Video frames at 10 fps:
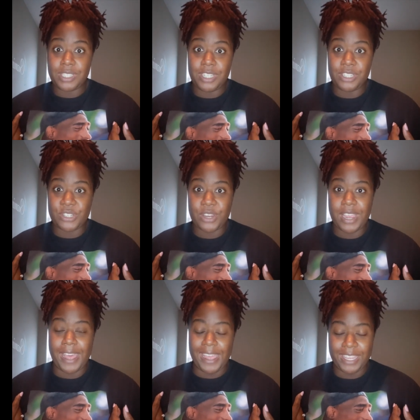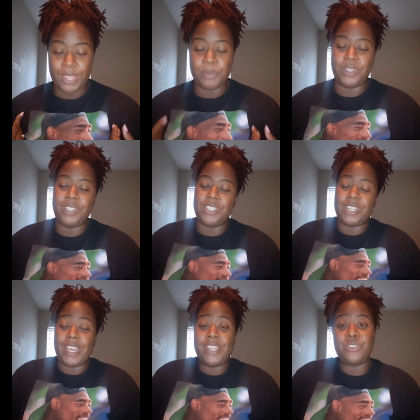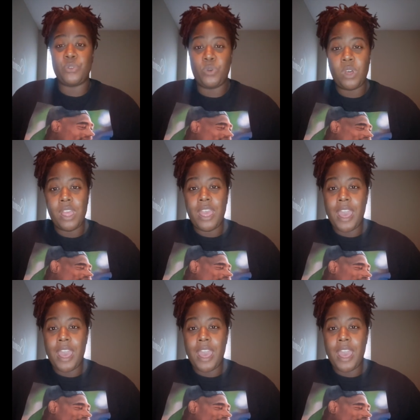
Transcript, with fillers: teacher at KIPP Collegiate High School.